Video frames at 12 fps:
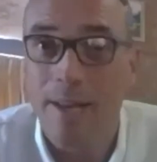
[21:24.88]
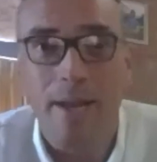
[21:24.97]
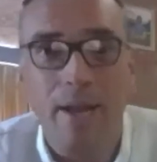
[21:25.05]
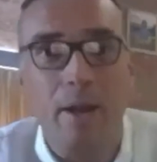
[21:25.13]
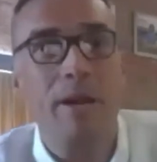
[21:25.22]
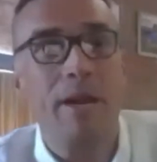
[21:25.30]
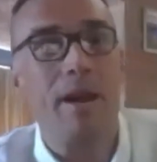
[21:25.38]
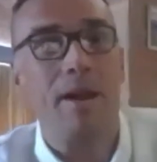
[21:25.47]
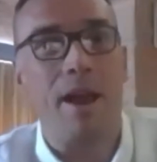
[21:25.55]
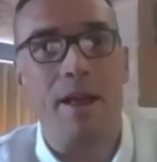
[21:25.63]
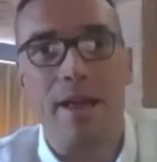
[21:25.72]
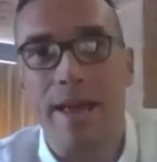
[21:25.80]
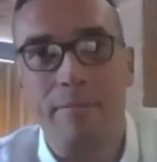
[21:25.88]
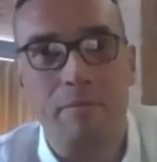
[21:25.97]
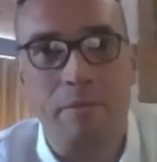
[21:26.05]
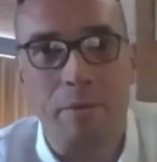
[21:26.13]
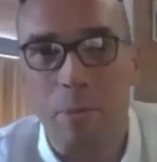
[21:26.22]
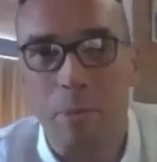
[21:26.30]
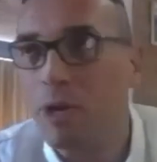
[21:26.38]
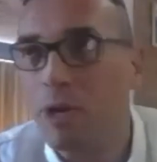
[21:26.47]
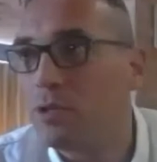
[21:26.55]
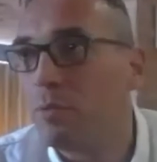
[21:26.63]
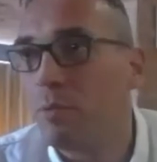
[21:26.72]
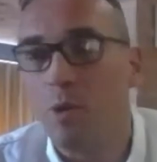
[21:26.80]
you know, I mean, I, uh, even from a
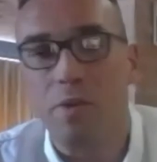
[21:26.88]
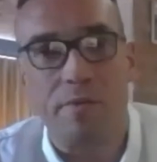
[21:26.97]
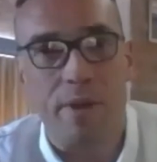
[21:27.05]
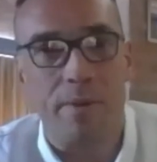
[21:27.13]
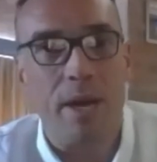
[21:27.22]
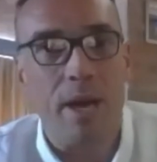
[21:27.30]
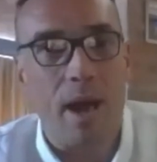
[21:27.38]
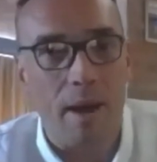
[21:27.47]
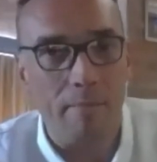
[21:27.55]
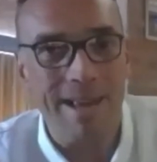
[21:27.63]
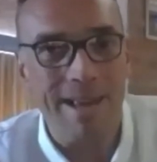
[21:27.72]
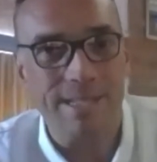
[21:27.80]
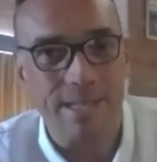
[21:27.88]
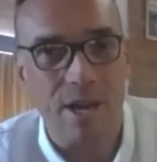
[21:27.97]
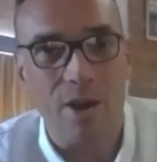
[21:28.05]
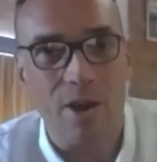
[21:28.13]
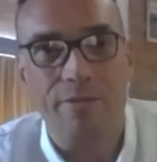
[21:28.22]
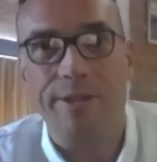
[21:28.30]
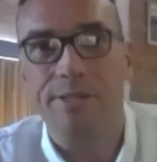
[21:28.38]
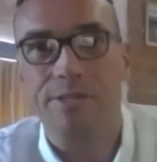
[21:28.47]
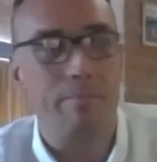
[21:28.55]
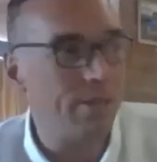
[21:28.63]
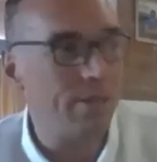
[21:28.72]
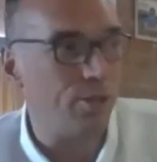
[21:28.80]
personal point of view, I miss the office. I
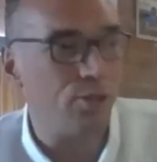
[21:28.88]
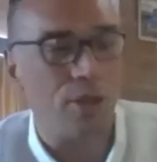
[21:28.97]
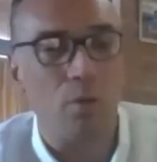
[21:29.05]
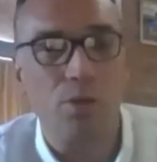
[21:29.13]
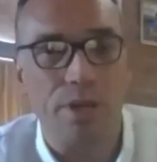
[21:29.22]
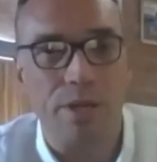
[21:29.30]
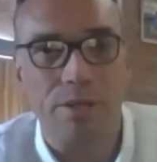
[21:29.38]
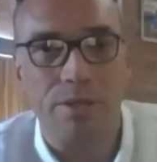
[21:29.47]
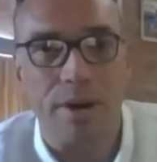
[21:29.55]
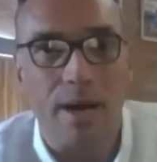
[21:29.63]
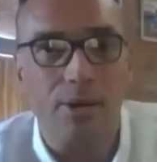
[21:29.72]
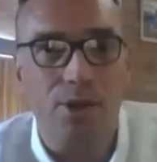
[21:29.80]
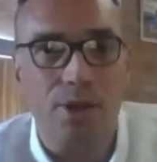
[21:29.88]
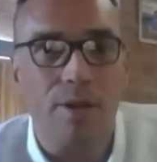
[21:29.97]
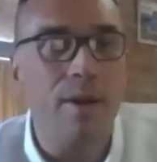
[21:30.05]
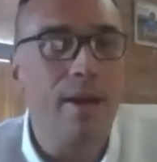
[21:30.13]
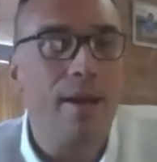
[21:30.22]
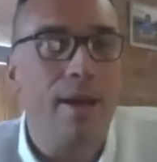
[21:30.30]
miss the social interaction.